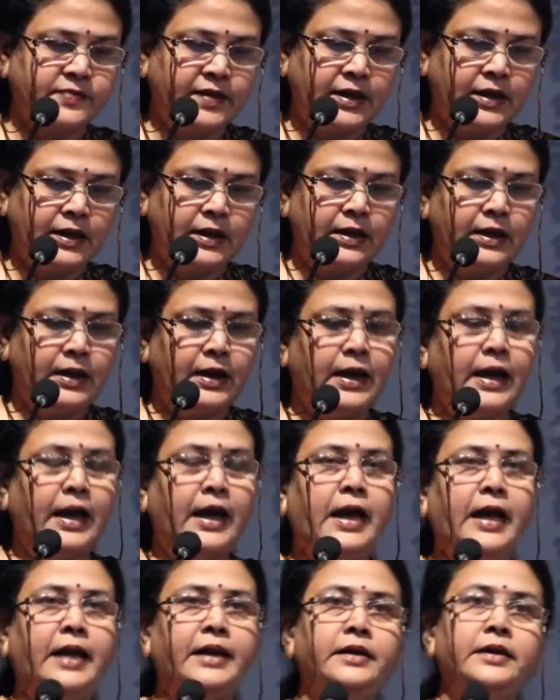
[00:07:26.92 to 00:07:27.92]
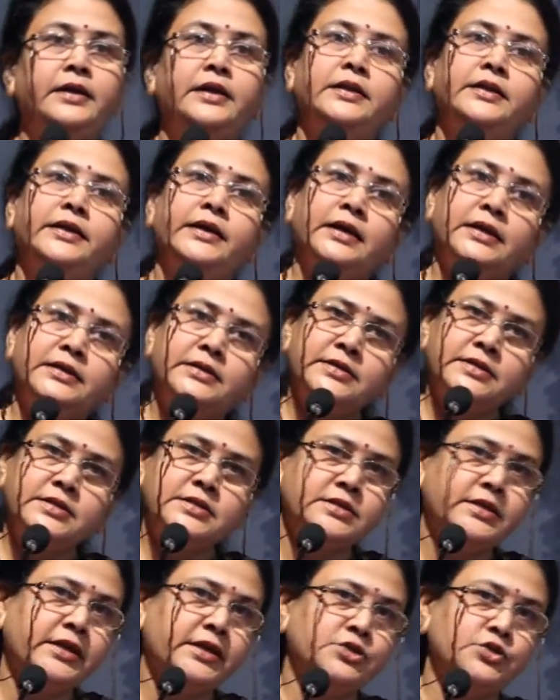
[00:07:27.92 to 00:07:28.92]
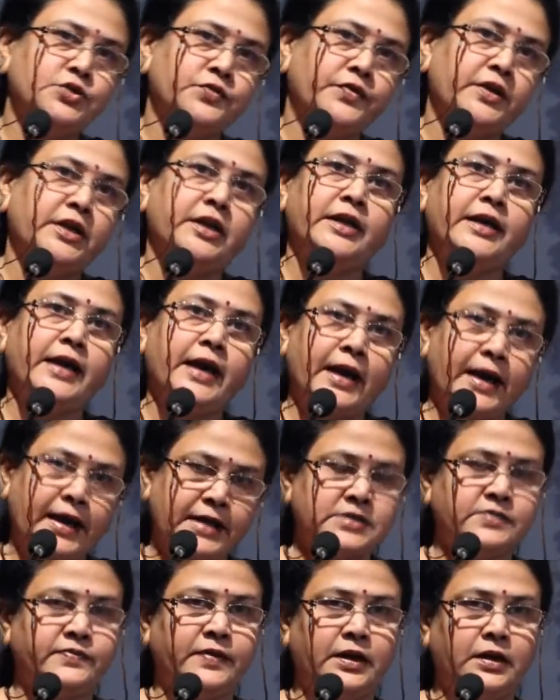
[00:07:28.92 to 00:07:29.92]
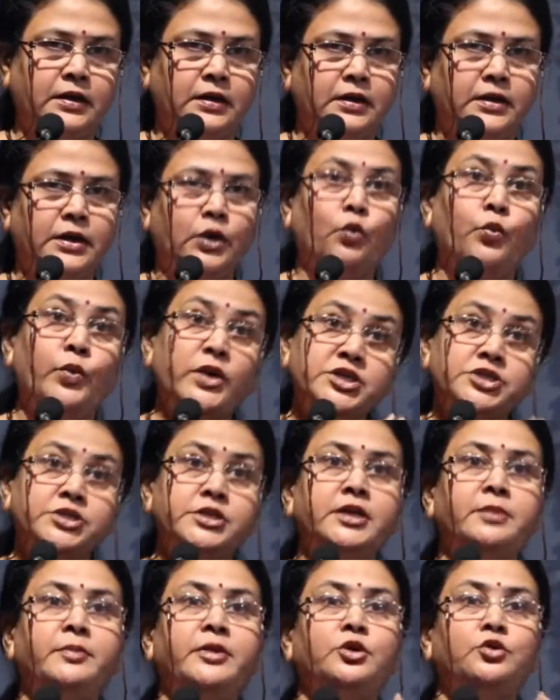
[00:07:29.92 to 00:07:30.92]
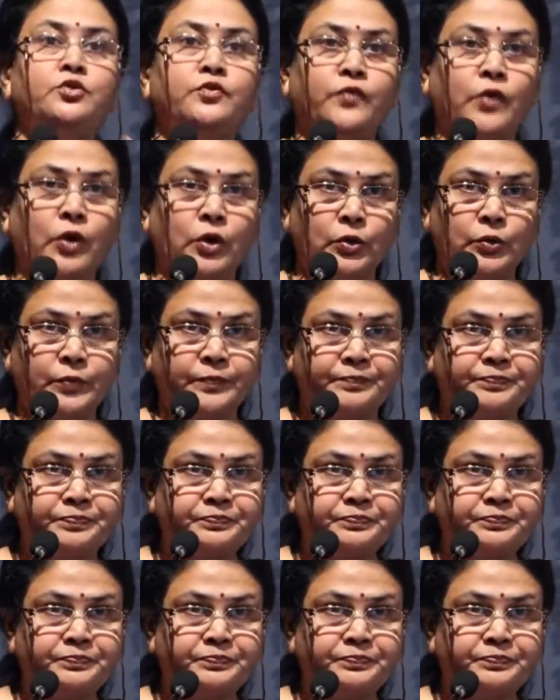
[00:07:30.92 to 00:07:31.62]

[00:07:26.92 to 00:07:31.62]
well and in the other states of India as well. Now which limit to follow?